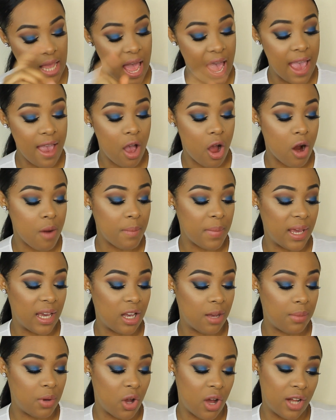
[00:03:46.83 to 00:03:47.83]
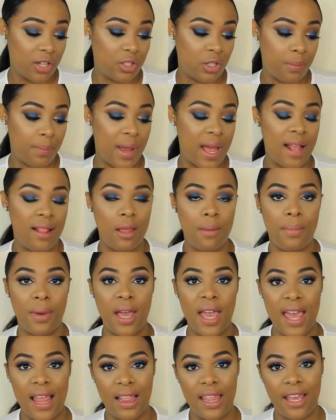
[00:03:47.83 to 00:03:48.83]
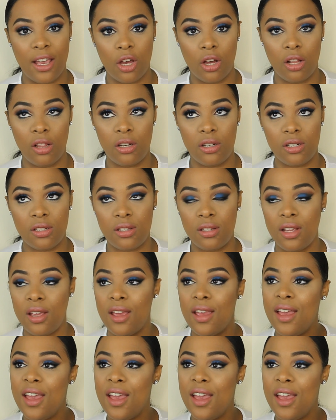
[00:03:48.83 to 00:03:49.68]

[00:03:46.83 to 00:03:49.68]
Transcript: iHeart Makeup Contour Palette by LA Colors.